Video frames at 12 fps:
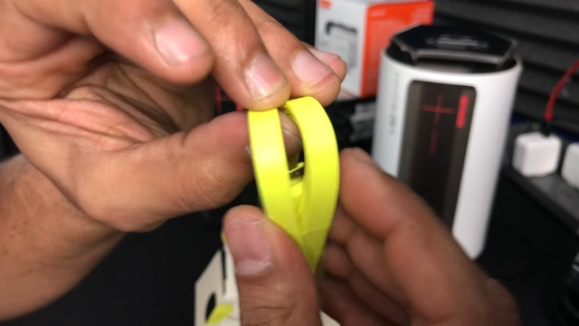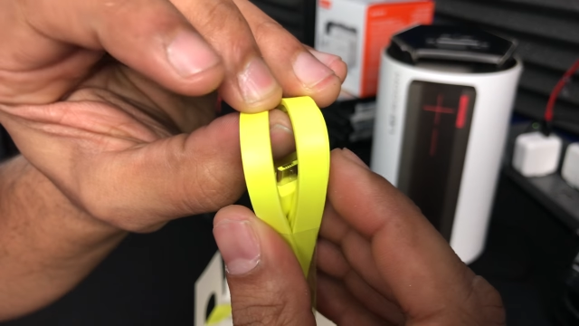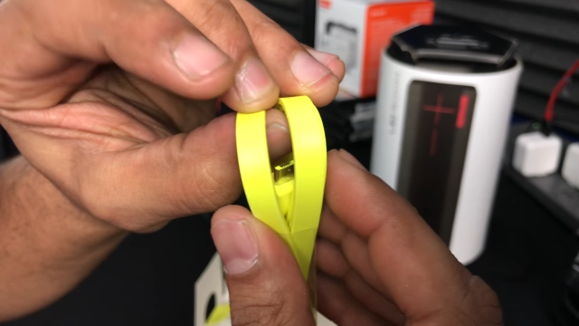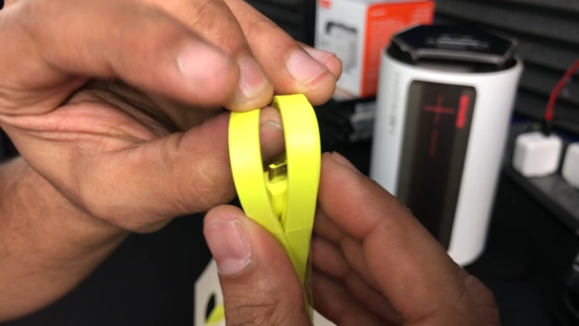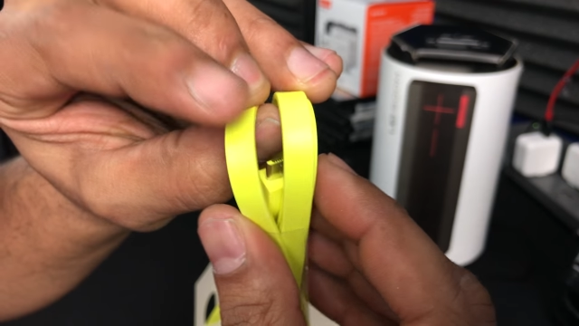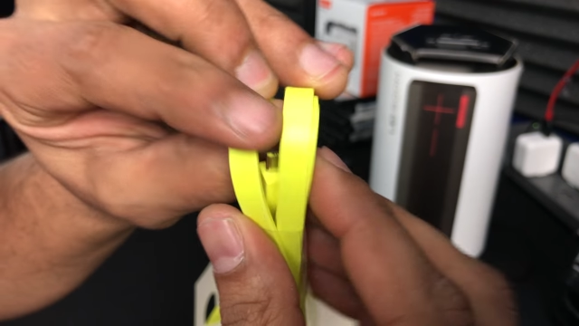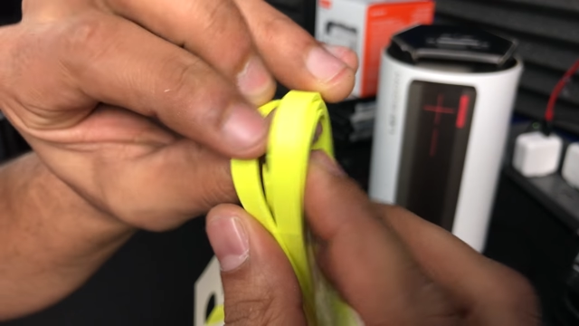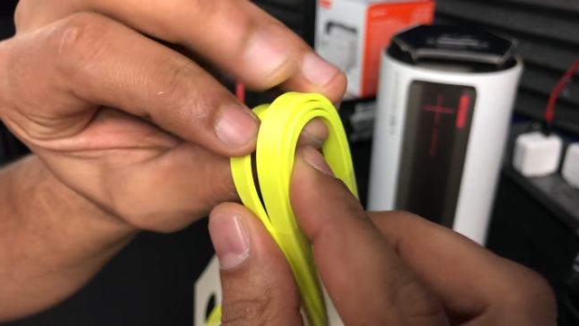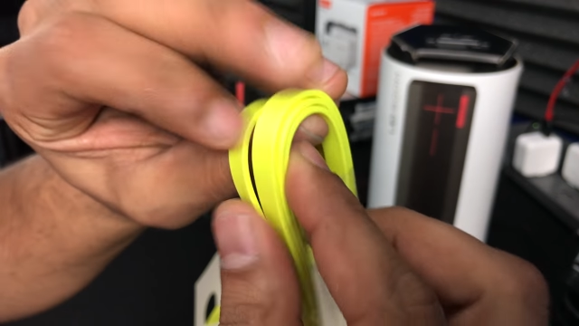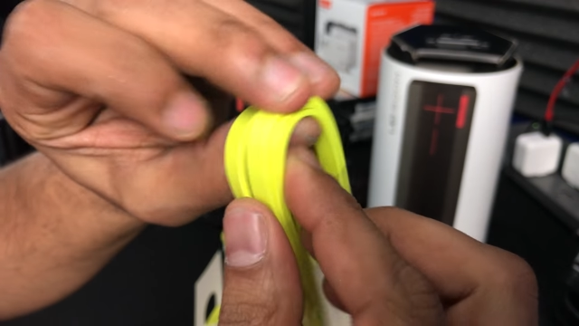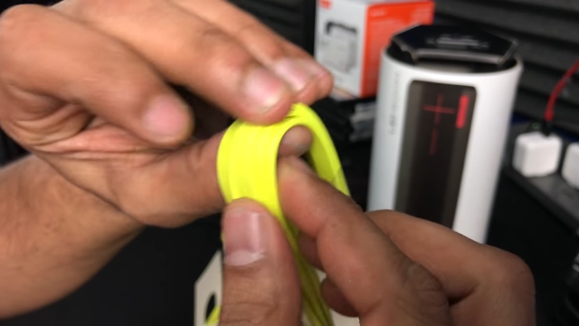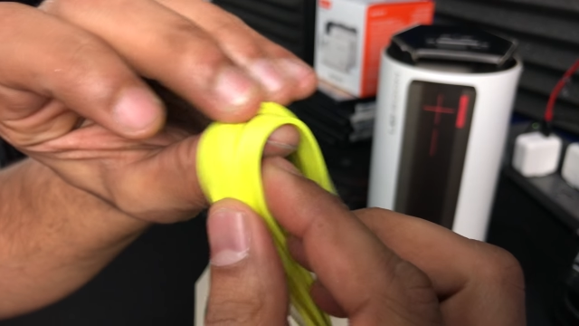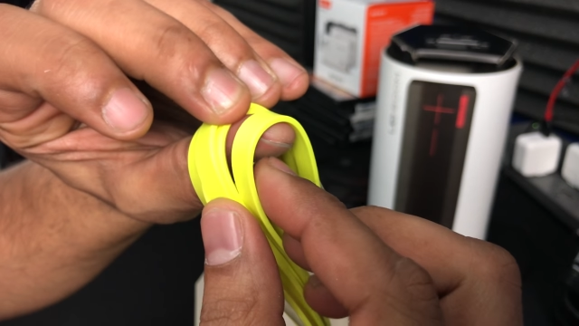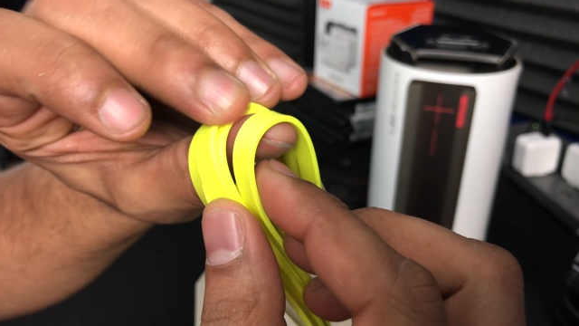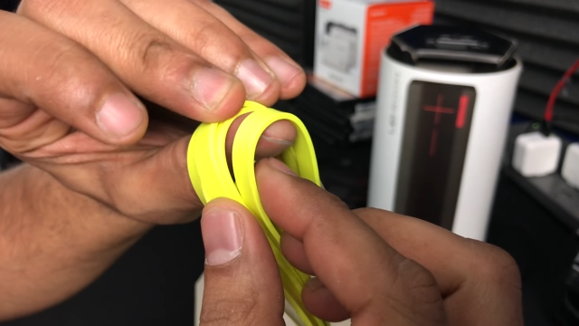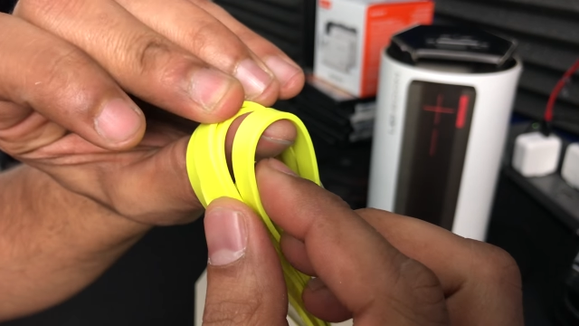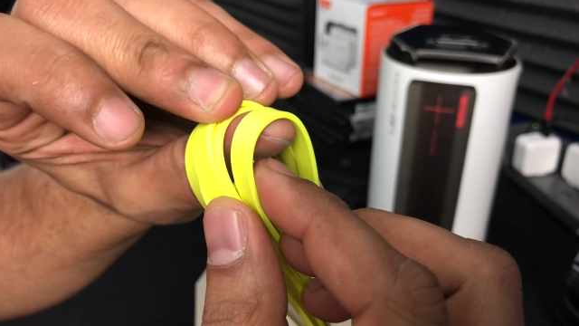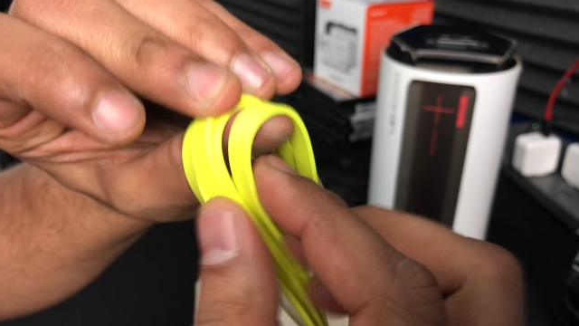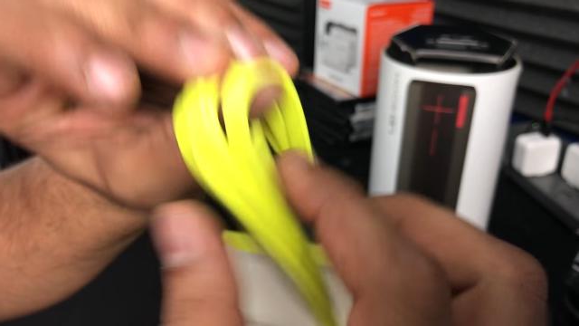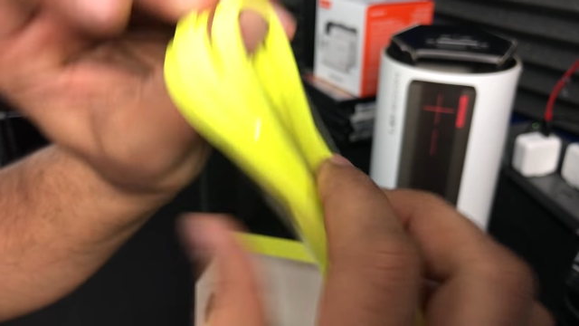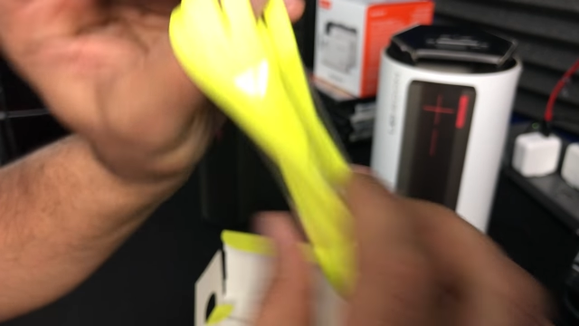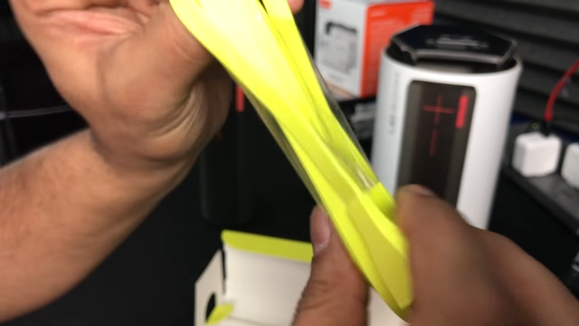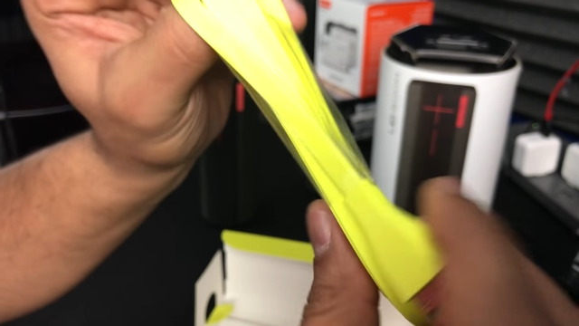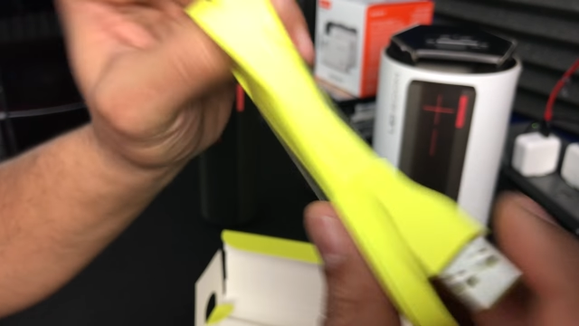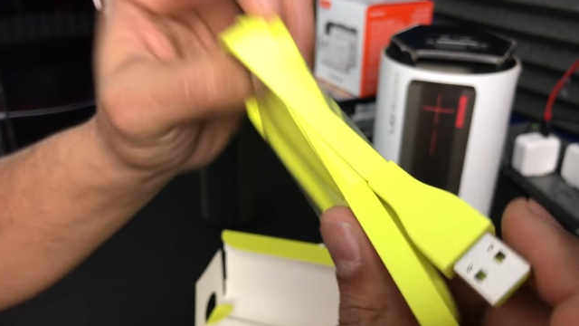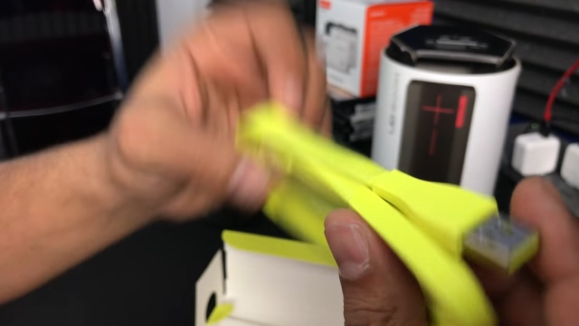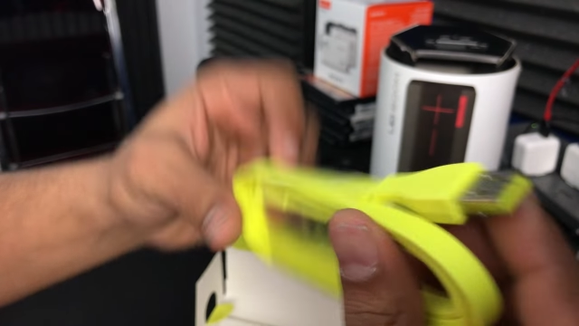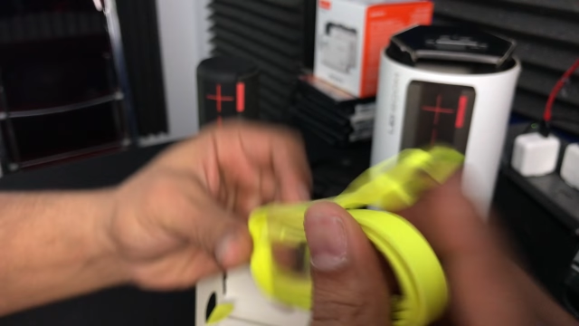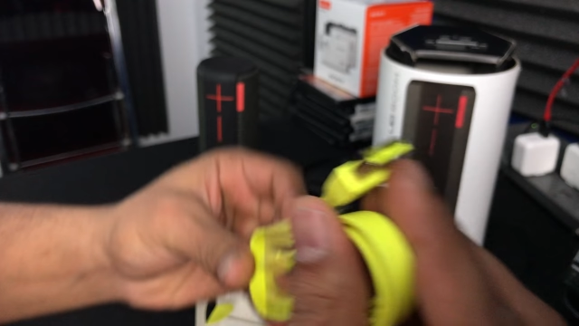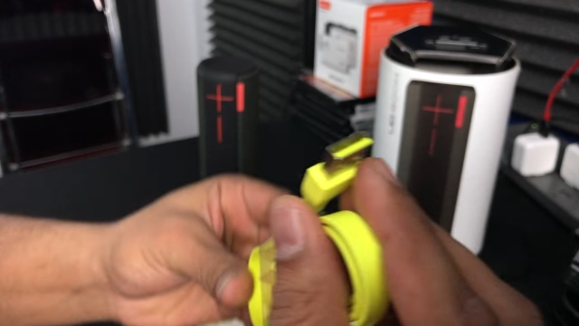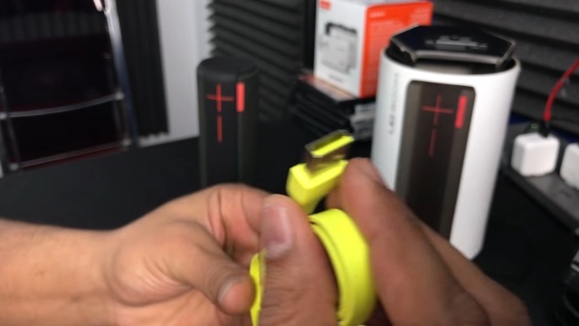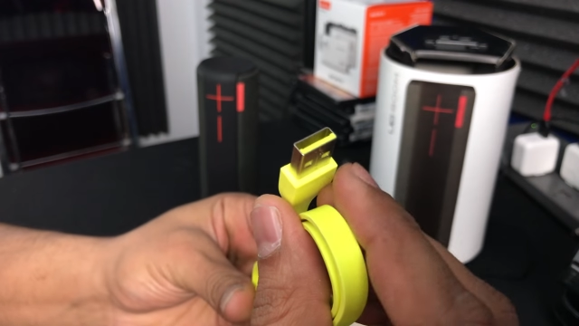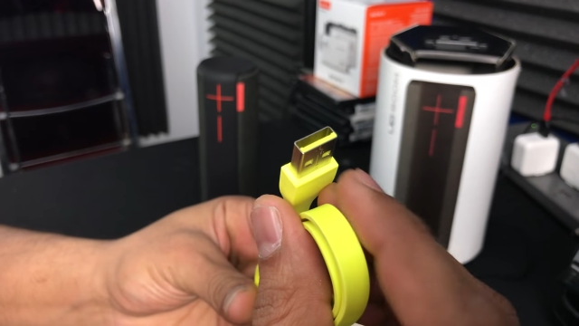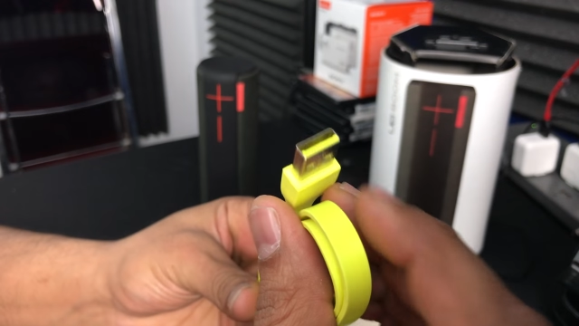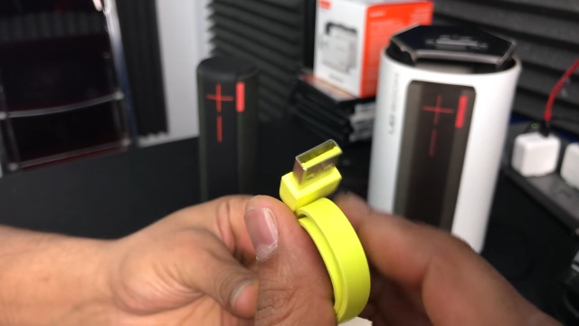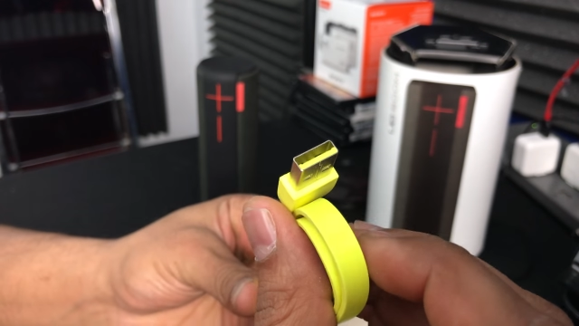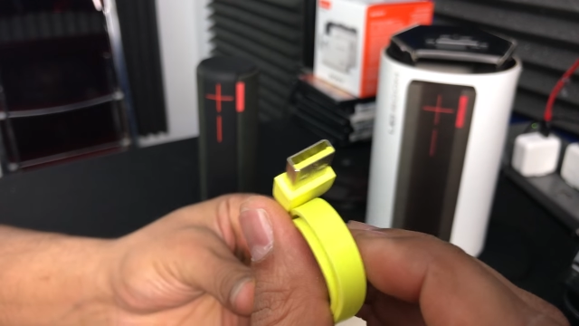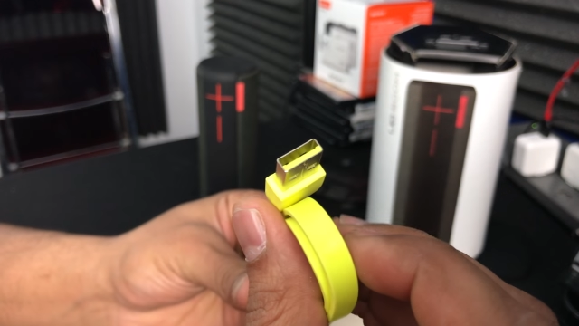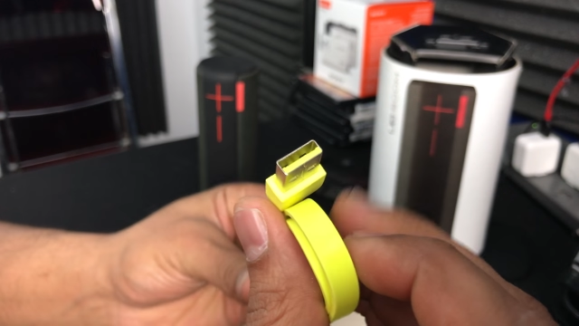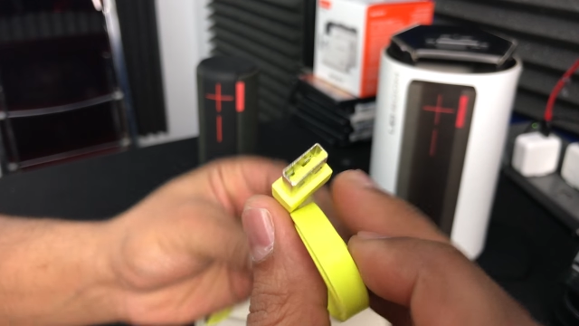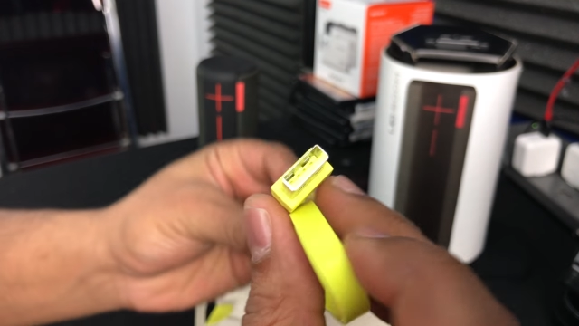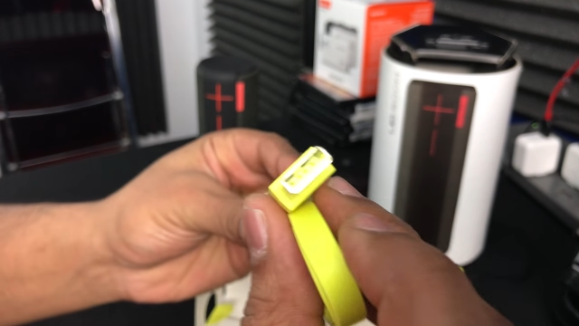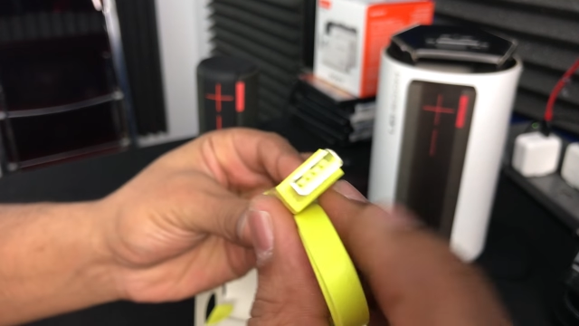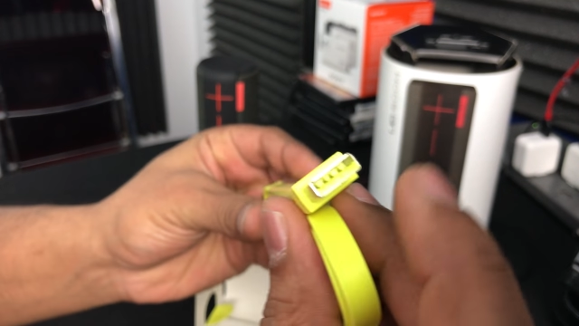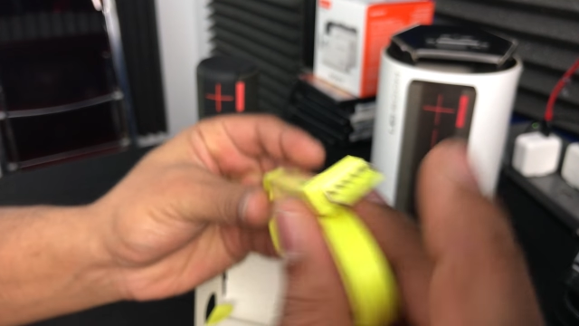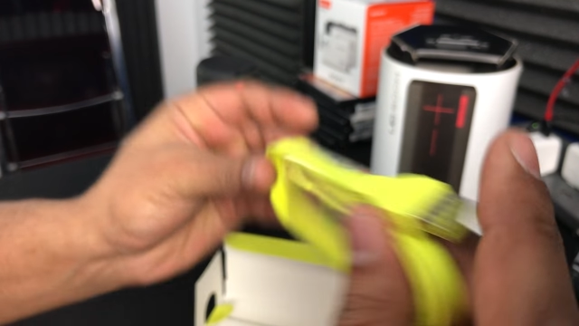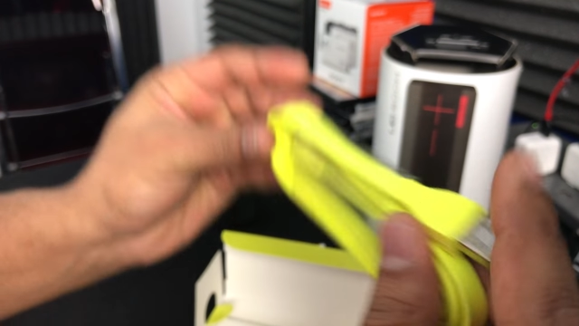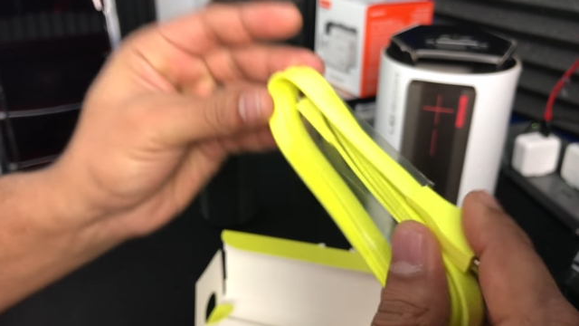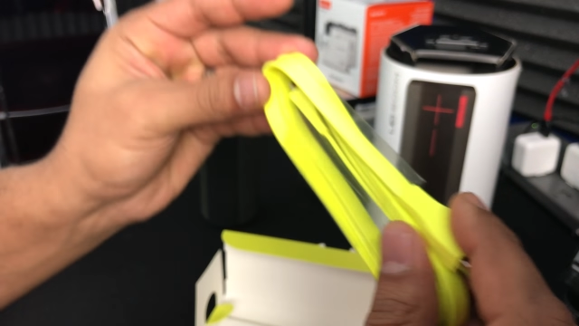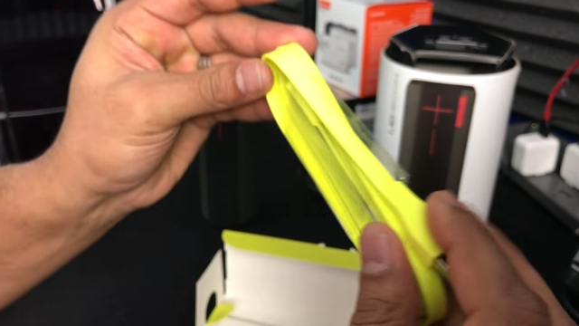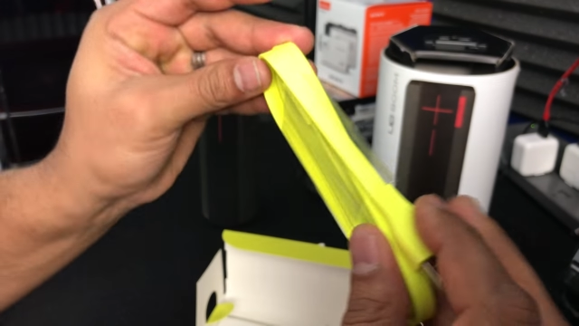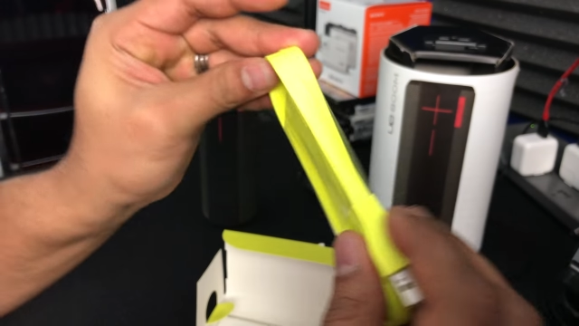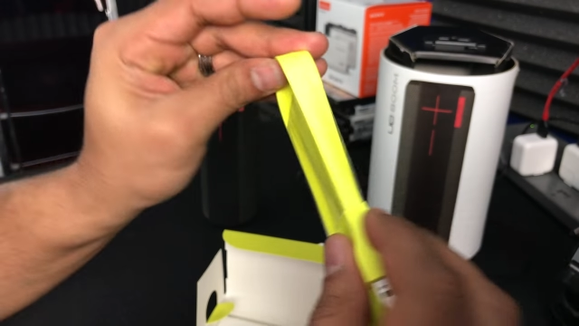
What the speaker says: Nobody's mouth can be seen.